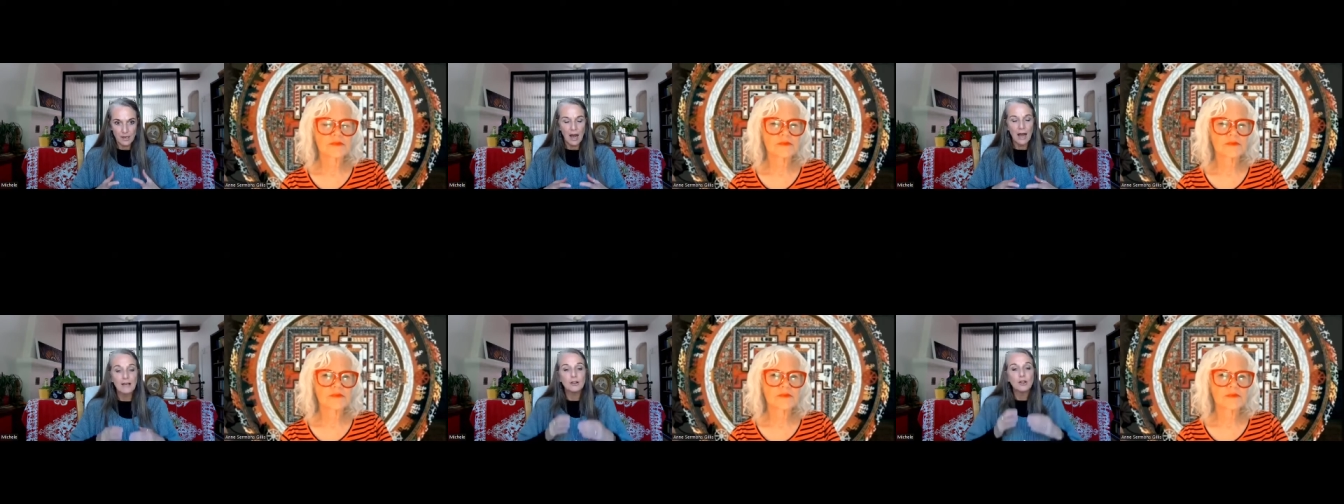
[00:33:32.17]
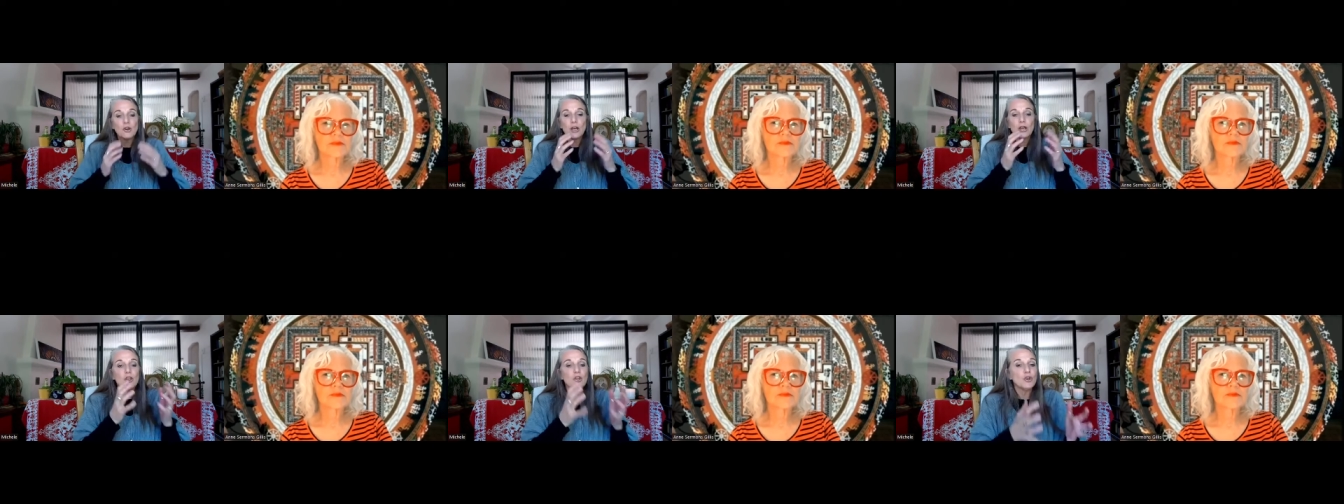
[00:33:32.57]
I look
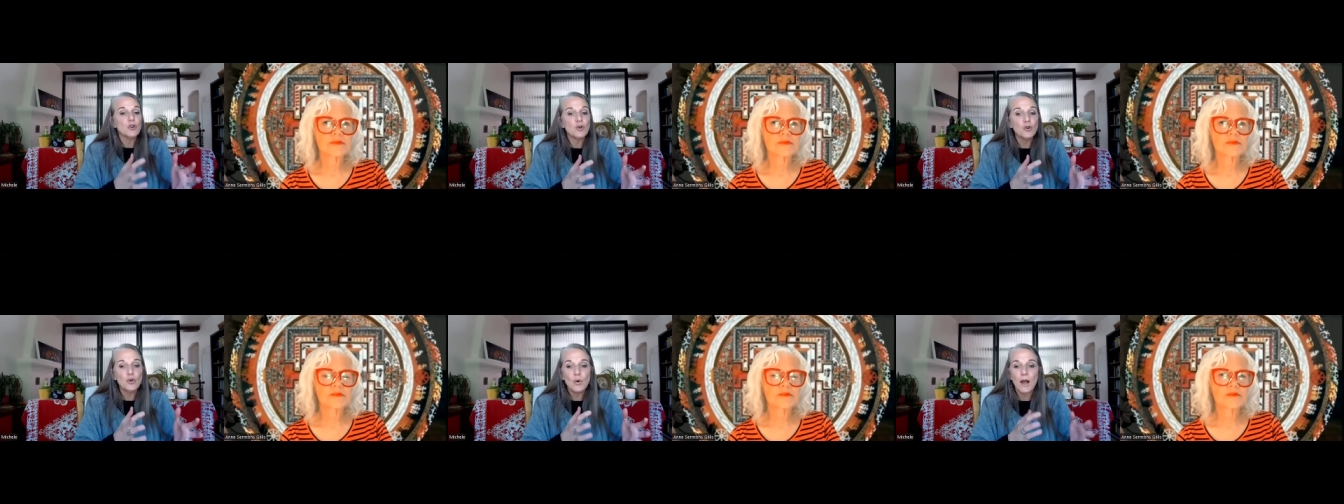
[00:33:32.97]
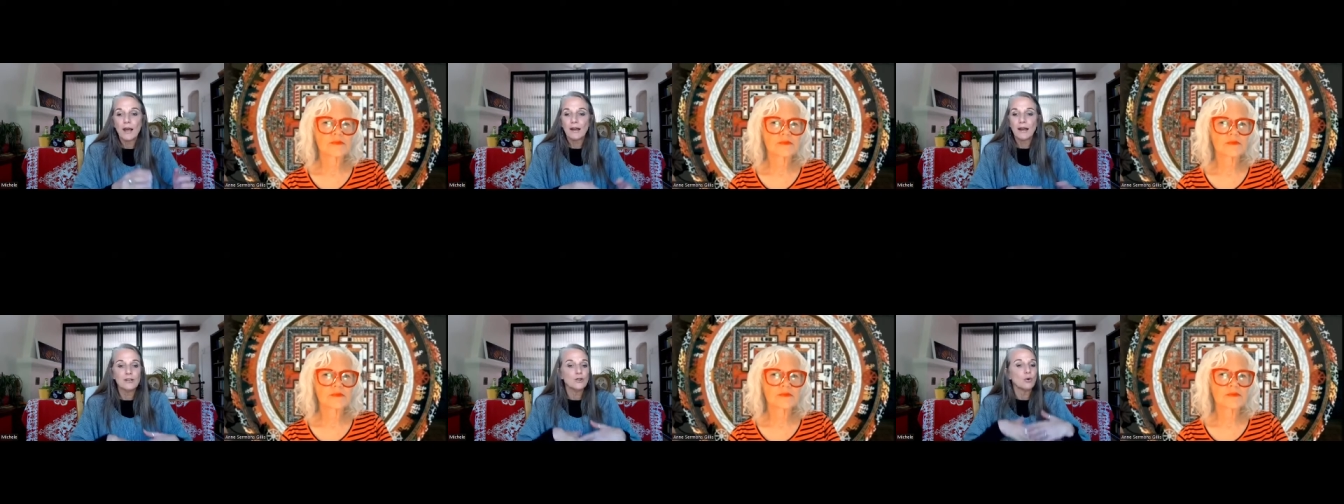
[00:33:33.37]
at you and
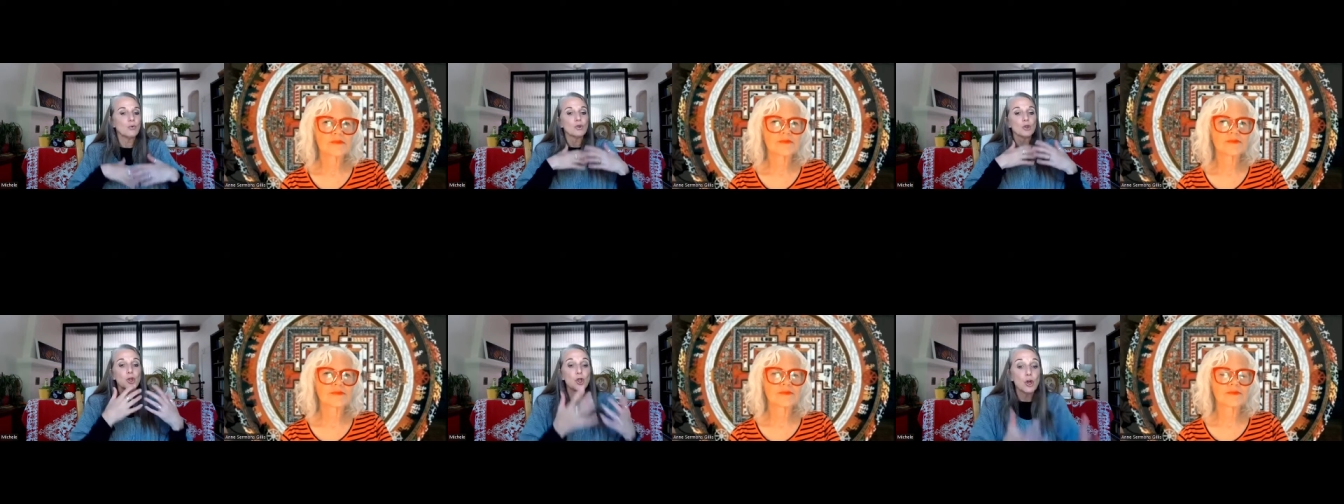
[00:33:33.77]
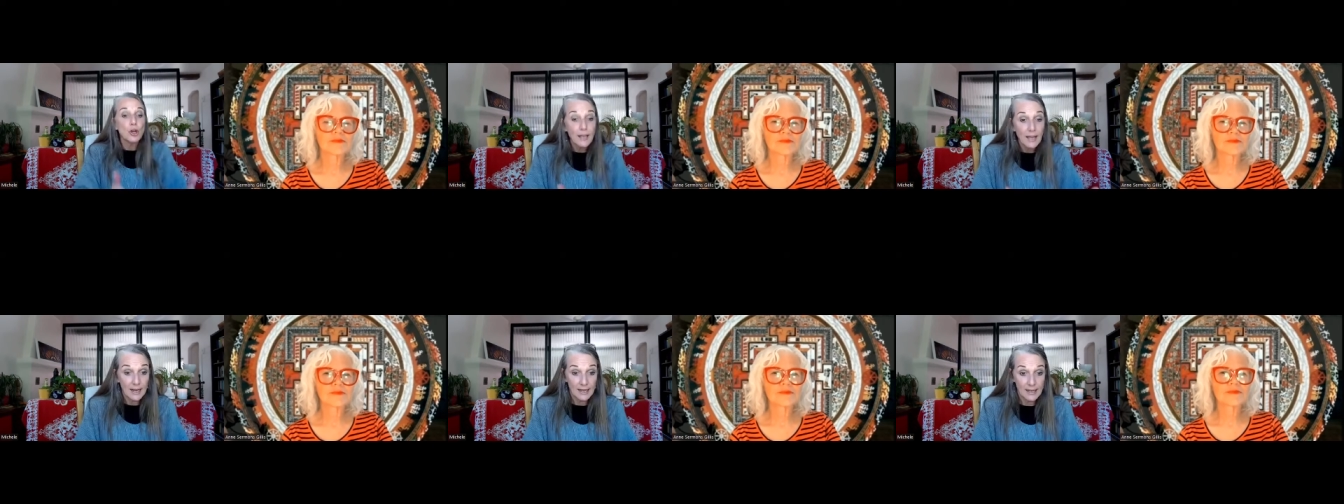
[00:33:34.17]
I don't look
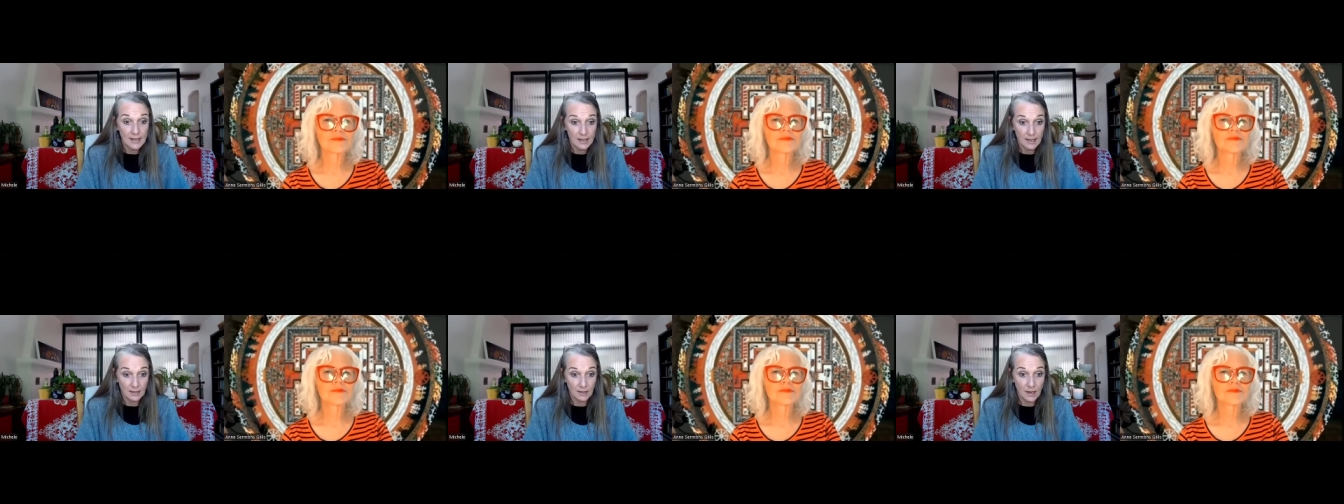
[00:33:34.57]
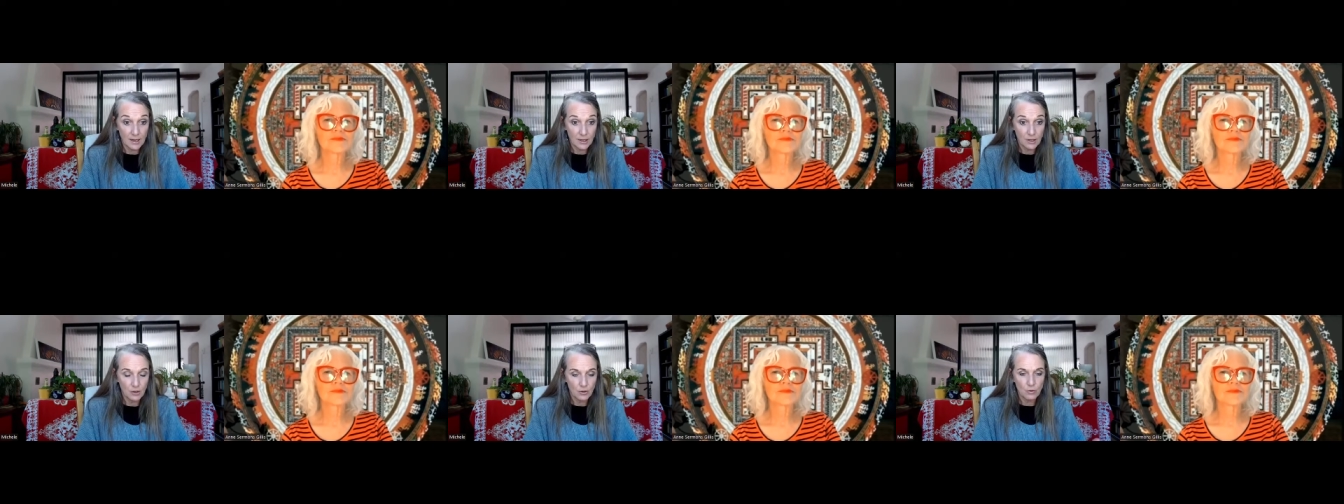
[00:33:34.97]
anything
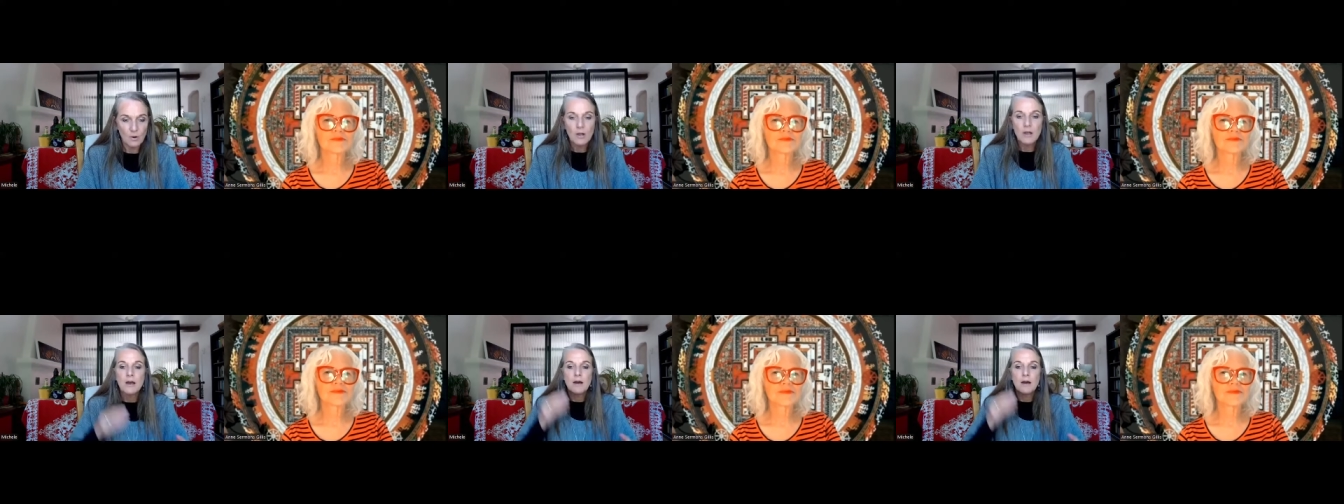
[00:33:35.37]
like you.